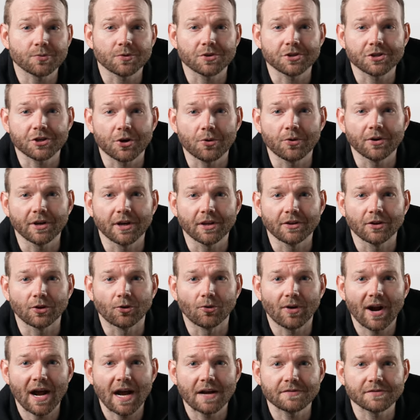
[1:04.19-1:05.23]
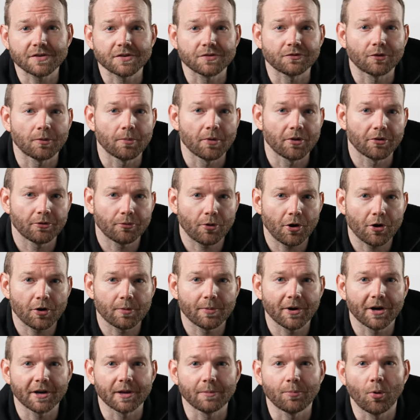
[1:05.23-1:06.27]
we're showing in the graphs is from the throttle
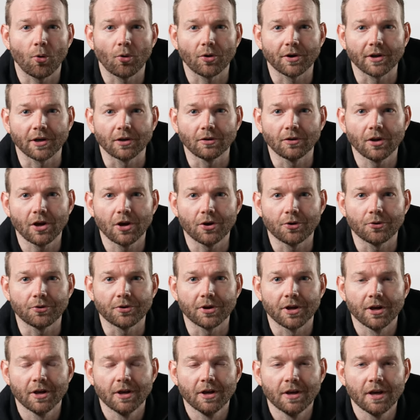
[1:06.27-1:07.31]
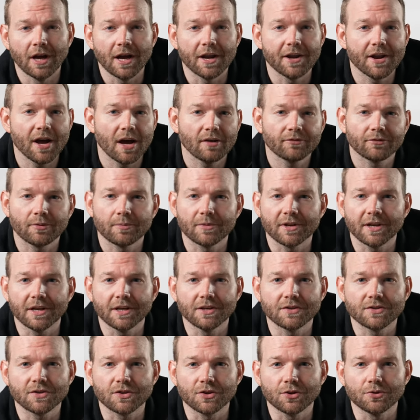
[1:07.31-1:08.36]
body porting alone, and not from the
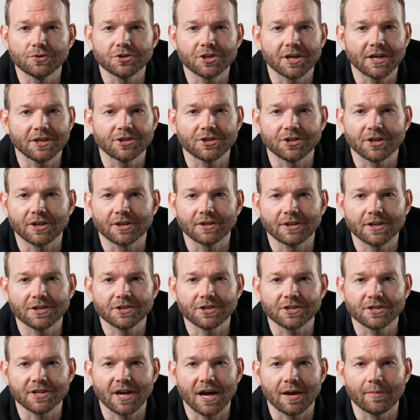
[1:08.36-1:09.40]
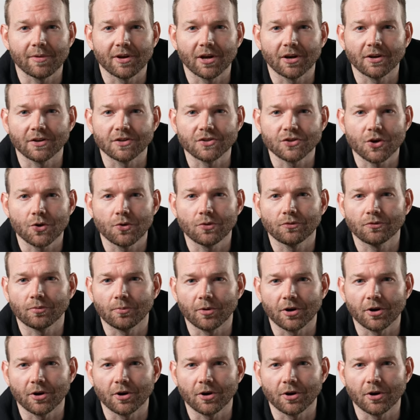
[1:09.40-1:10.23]
E C U changing ignition timing on its own from